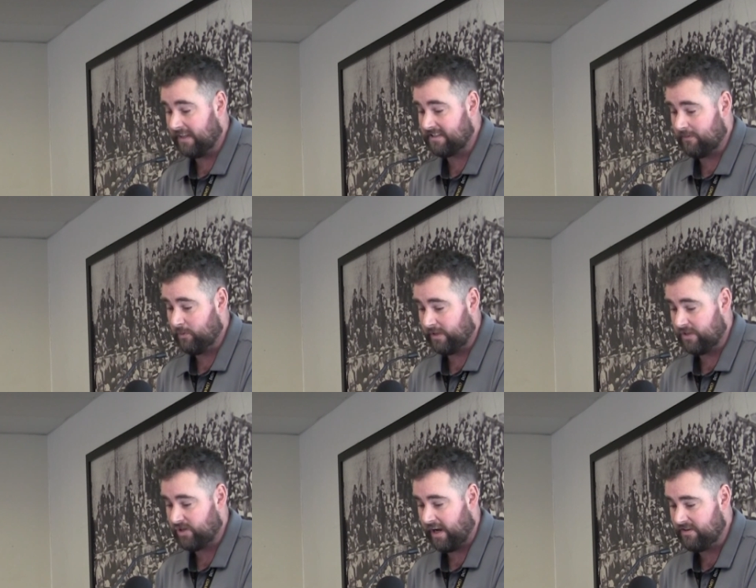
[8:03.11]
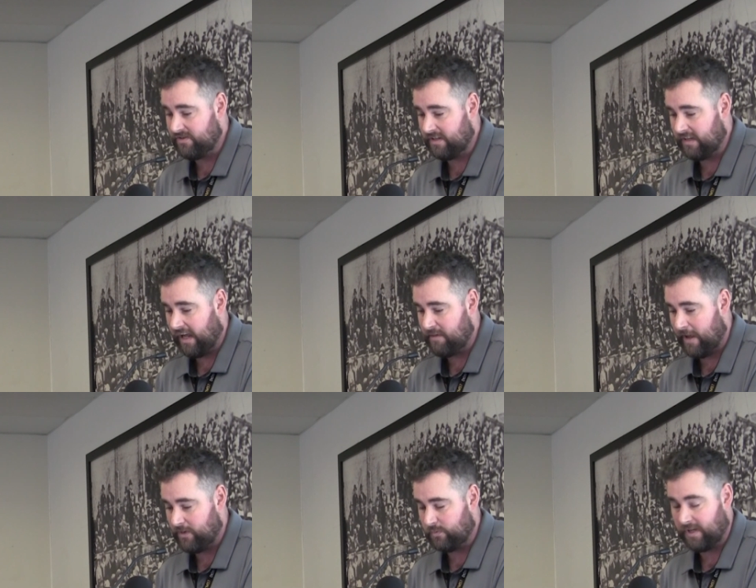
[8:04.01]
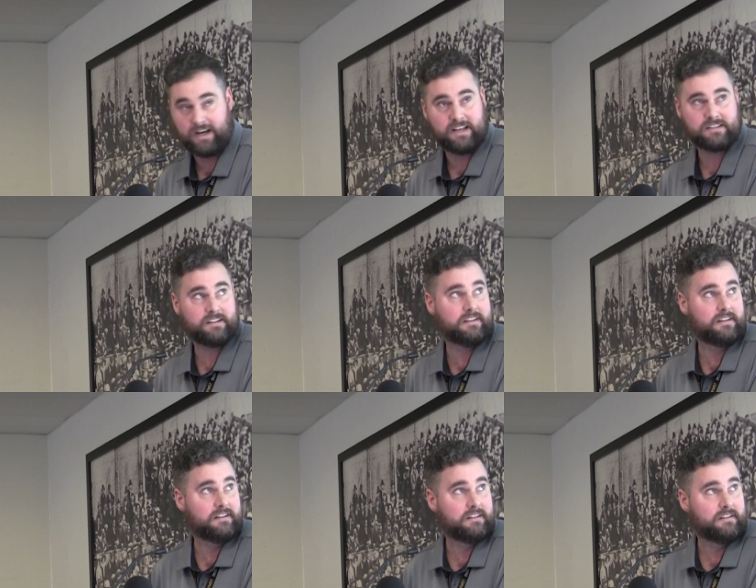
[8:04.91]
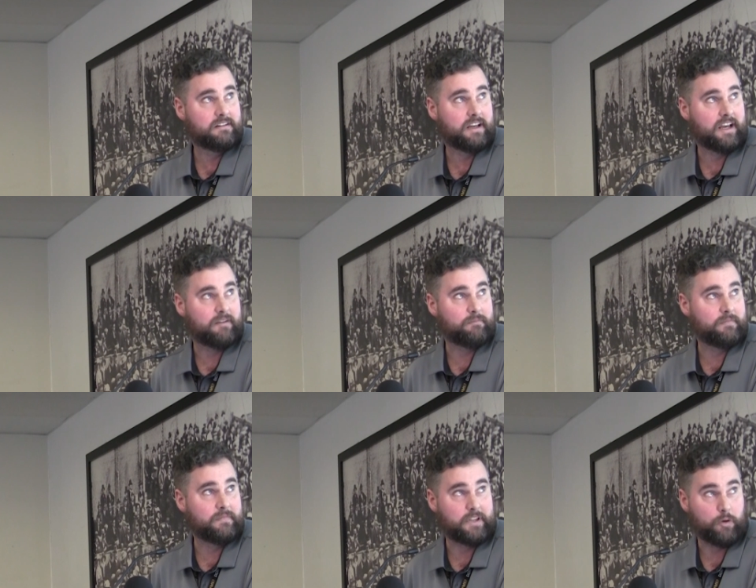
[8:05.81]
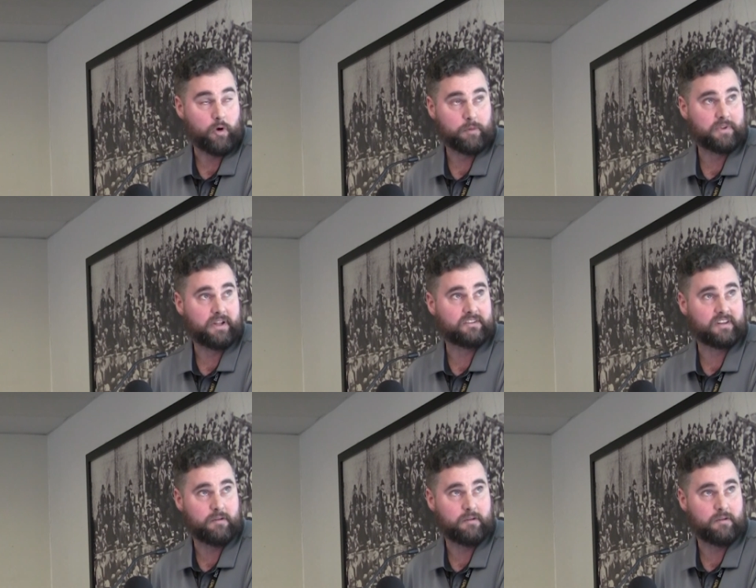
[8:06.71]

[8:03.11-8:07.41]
let's have a look at changing a manual task um, in a workplace.